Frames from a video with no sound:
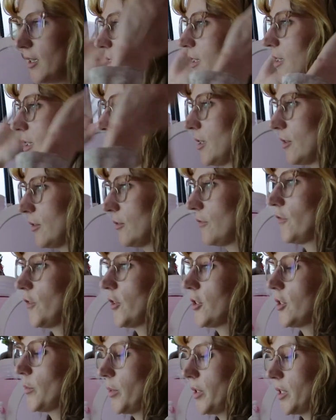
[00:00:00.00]
It's in the
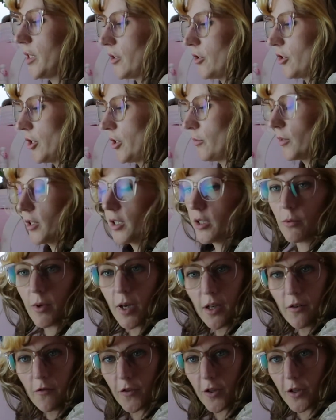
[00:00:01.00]
first position where it's
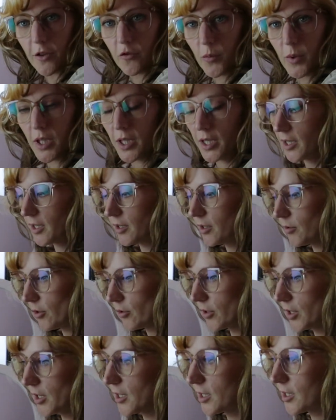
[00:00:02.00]
right in front of me again,
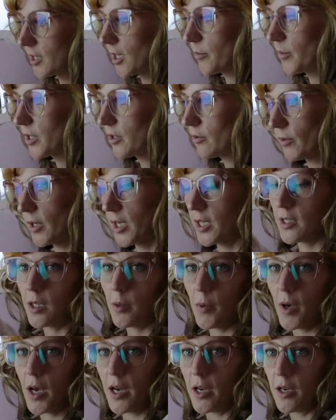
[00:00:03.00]
only this time it's raised
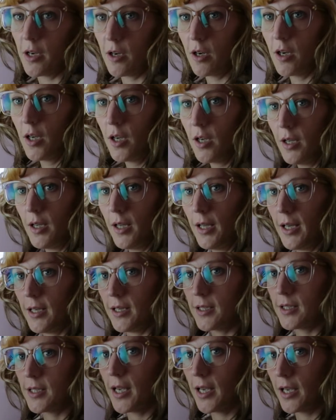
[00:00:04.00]
up higher, and
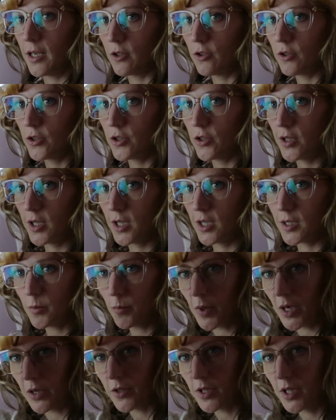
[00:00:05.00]
it's angled so that it's
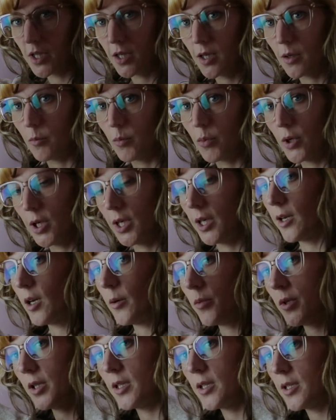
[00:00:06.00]
bouncing and pointing
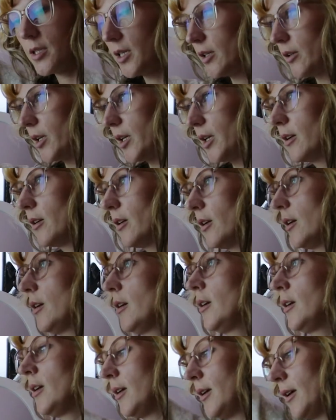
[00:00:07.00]
up at the ceiling,
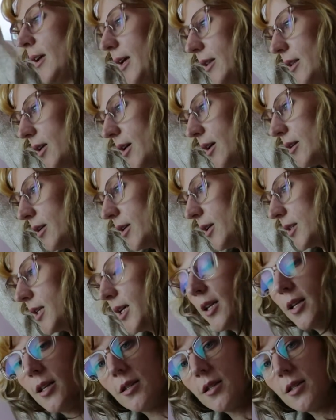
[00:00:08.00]
and then it's hitting the